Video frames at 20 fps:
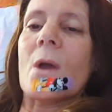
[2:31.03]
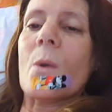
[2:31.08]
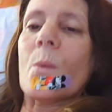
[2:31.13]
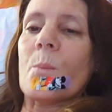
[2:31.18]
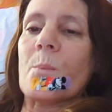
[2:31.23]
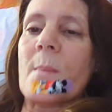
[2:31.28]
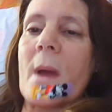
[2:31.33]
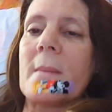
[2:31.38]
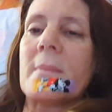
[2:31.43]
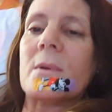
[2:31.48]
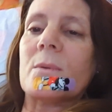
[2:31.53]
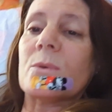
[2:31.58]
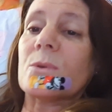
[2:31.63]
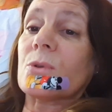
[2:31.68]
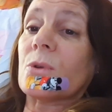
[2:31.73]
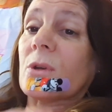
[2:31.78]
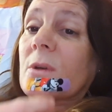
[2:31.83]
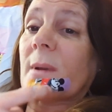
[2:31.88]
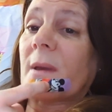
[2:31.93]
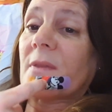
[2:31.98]
Maybe we'll
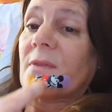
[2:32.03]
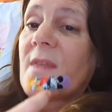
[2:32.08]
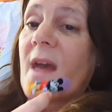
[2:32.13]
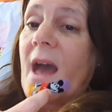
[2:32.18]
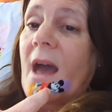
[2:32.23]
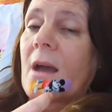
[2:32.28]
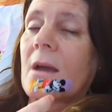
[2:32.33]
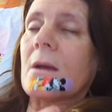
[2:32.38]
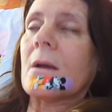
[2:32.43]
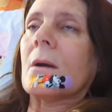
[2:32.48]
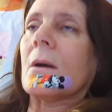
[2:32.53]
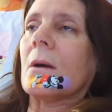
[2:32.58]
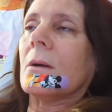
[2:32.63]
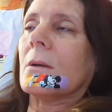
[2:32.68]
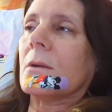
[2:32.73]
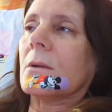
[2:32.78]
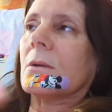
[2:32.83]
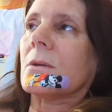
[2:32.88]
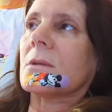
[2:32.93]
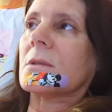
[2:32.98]
talk about that
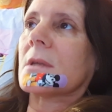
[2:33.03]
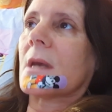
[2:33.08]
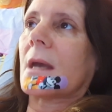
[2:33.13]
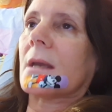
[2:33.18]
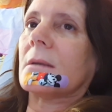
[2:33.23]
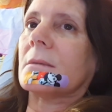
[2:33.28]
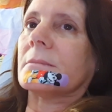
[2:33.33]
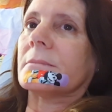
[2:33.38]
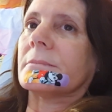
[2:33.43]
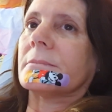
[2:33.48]
on a good day.